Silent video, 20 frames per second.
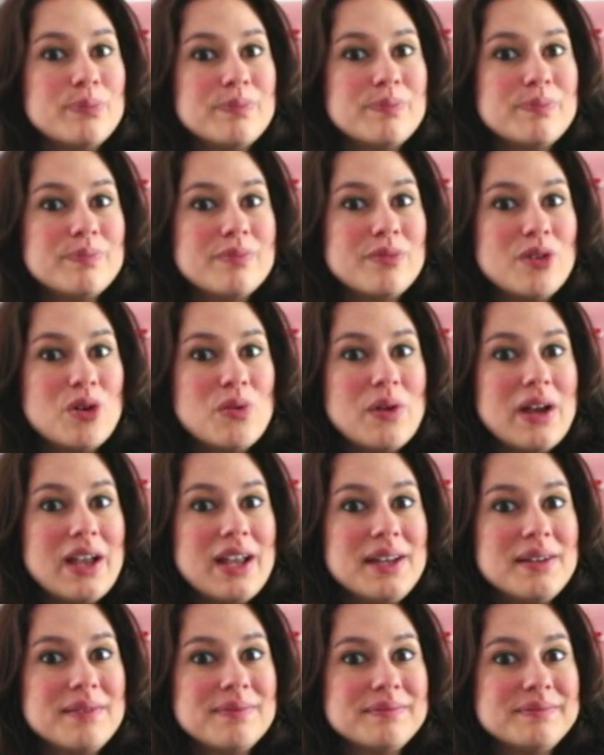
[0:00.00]

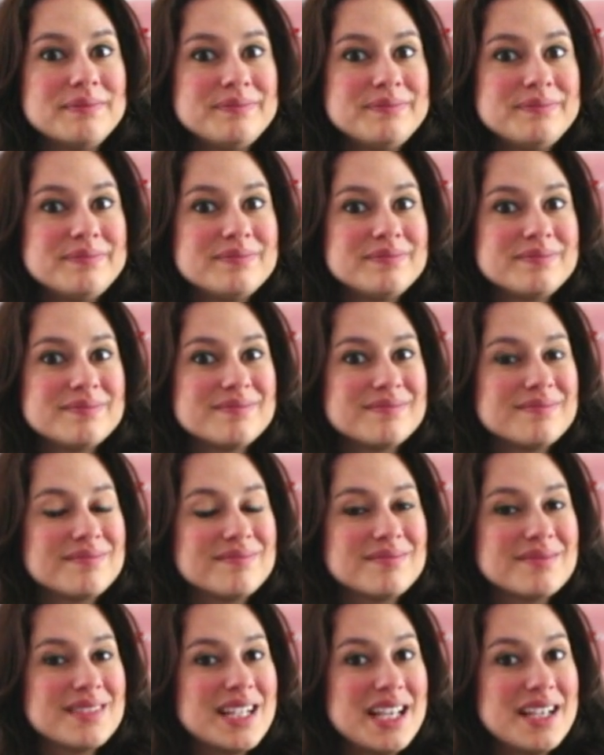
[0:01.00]
away,
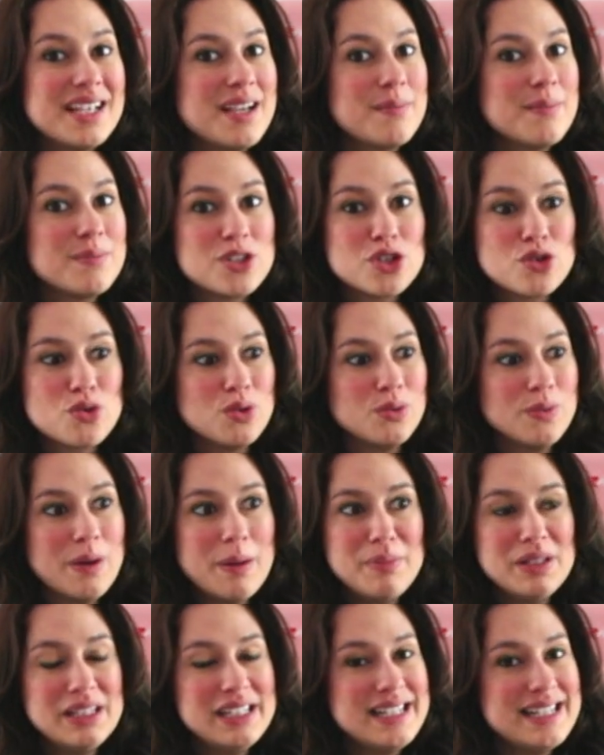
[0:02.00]
it comes
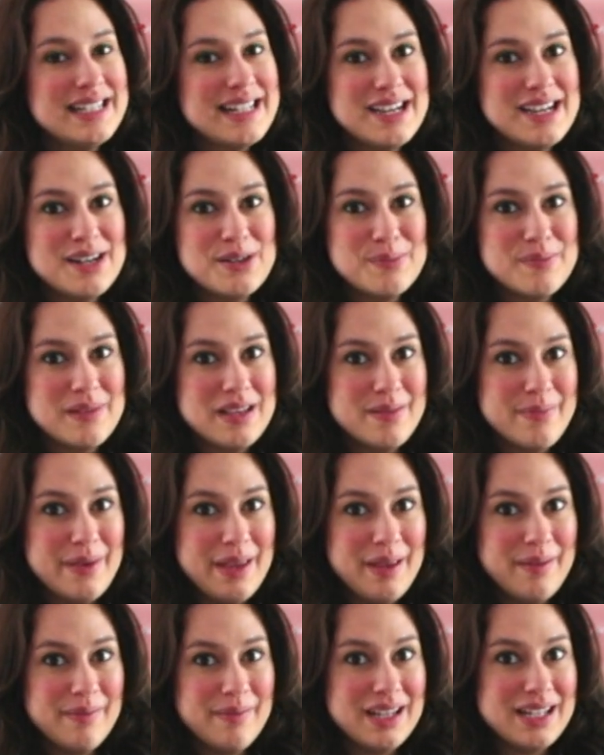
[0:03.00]
crumbling down,
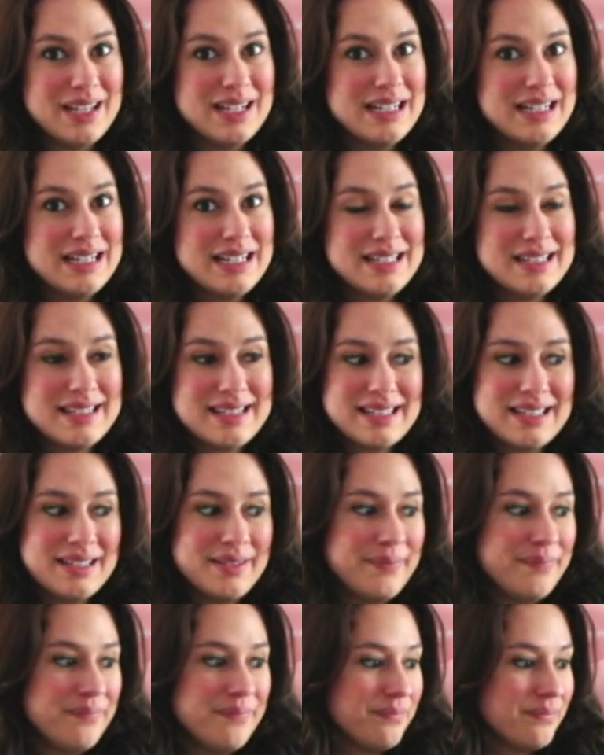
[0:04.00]
baby. And it is
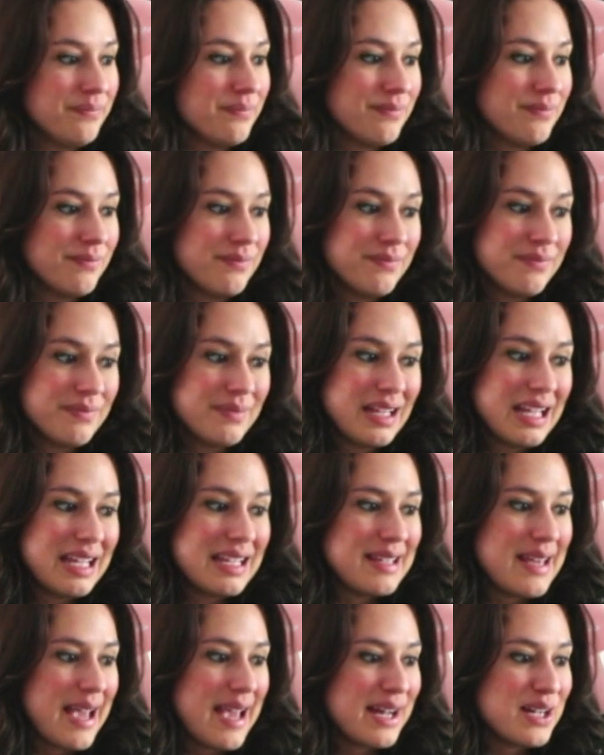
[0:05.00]

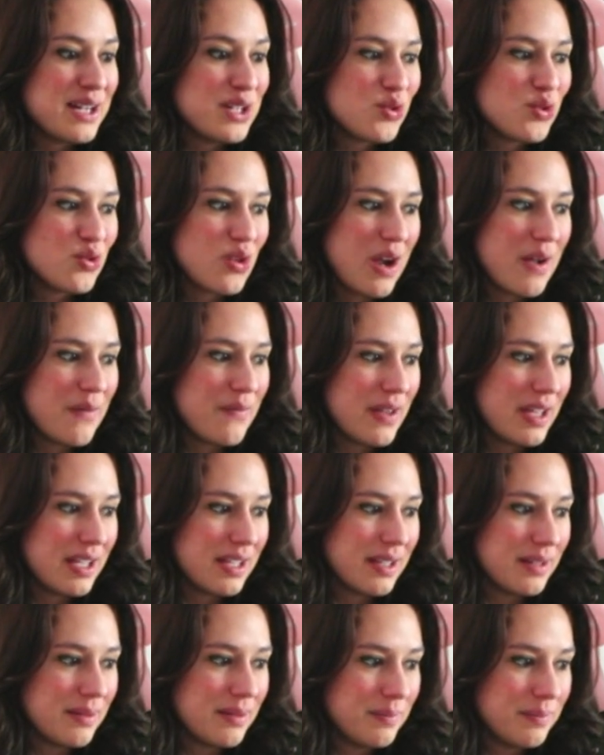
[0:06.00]
catastrophic.
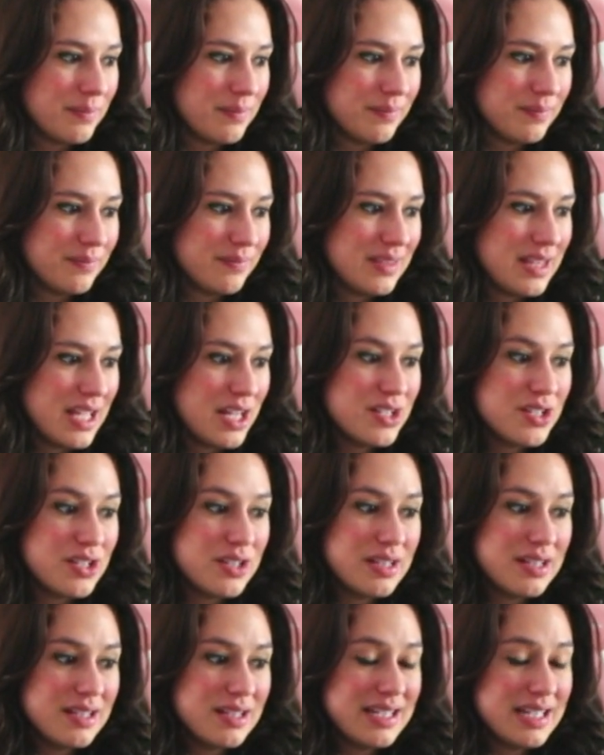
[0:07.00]

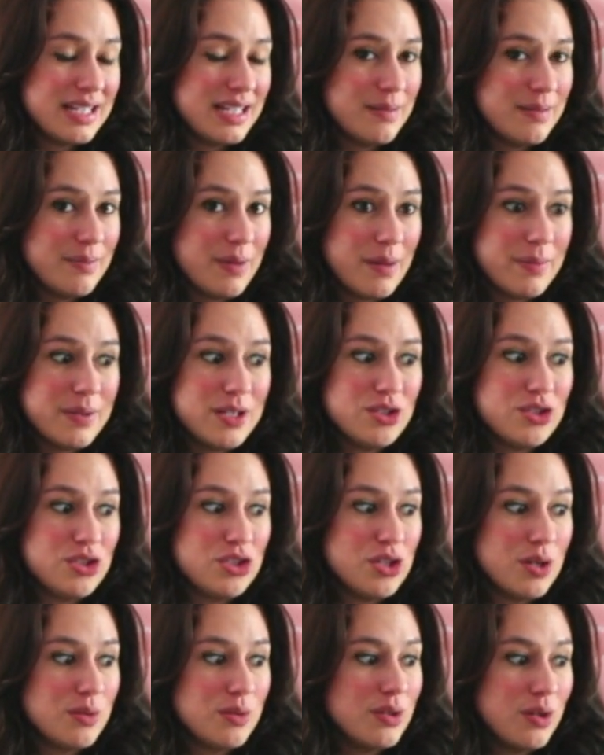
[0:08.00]
Dean and Bobby
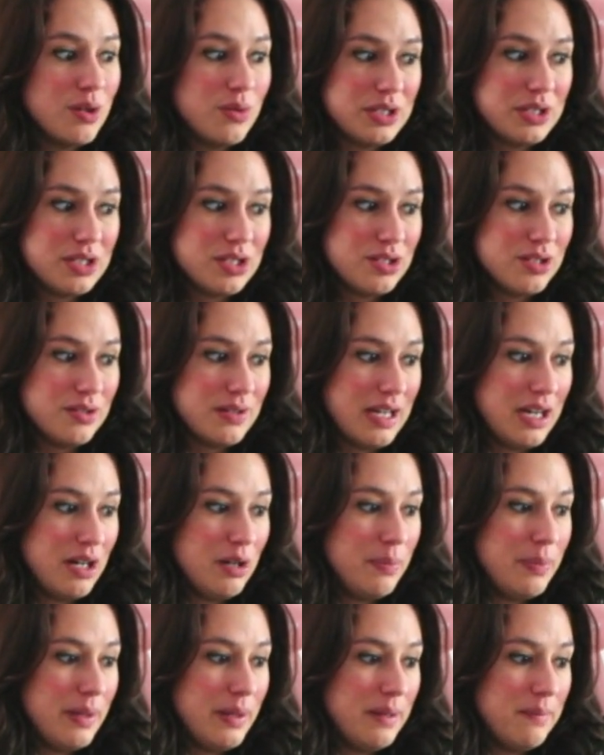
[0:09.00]
don't know what to do to
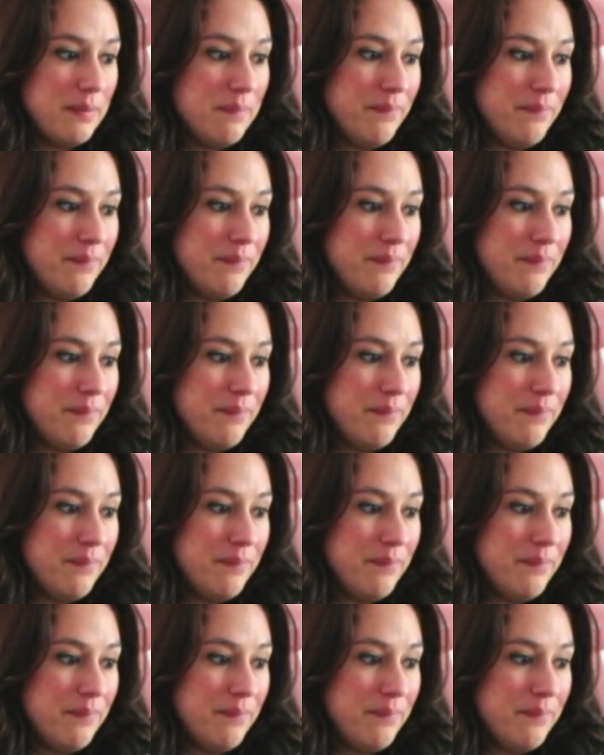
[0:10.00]
help him.